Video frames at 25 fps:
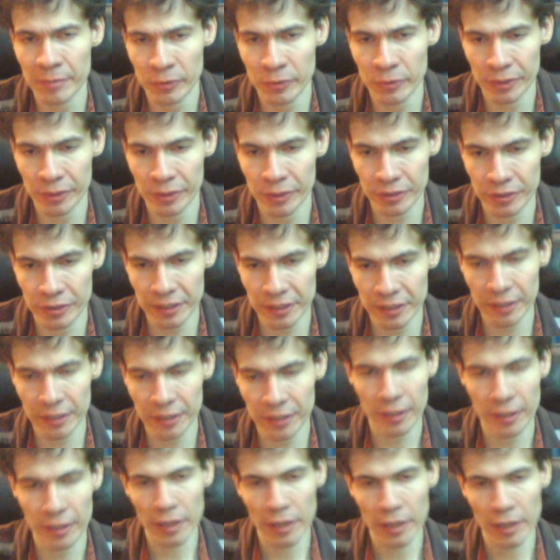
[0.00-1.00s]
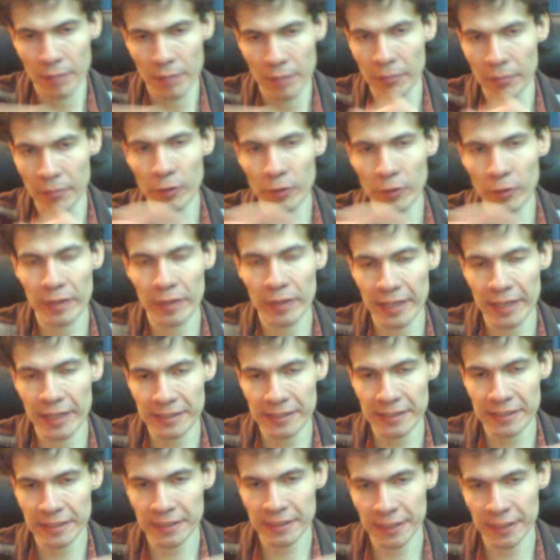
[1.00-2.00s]
when you start
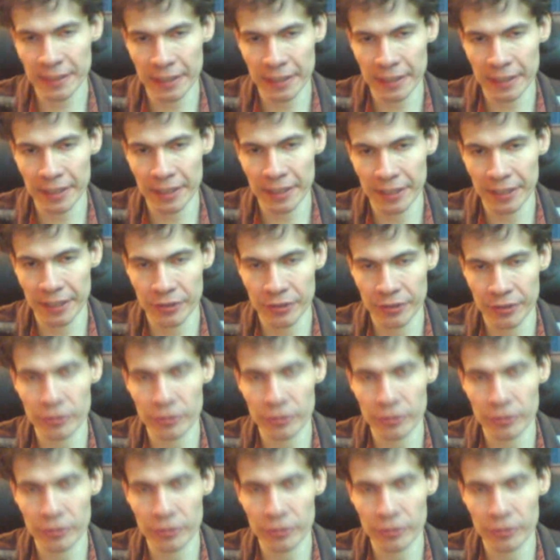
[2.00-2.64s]
mobilizing your